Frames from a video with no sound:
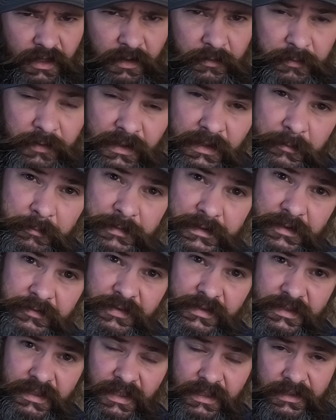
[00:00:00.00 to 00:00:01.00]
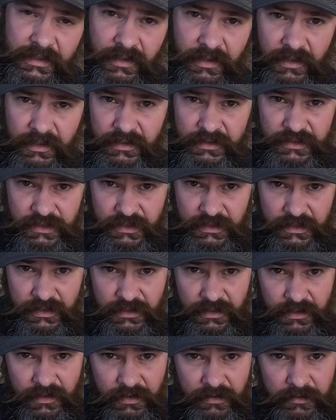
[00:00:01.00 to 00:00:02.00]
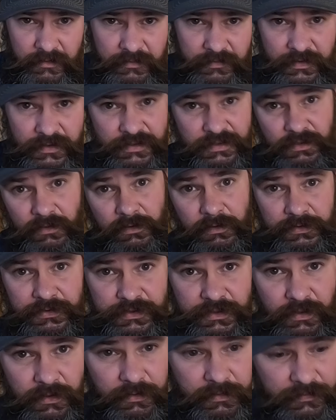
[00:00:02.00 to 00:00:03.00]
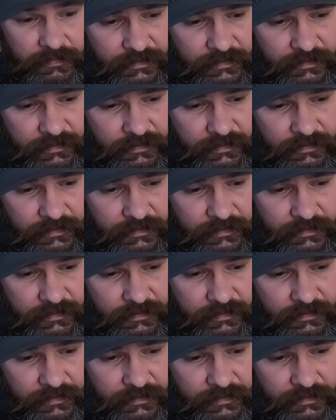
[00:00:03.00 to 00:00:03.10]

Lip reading: I really believe the technology of the Solo Stove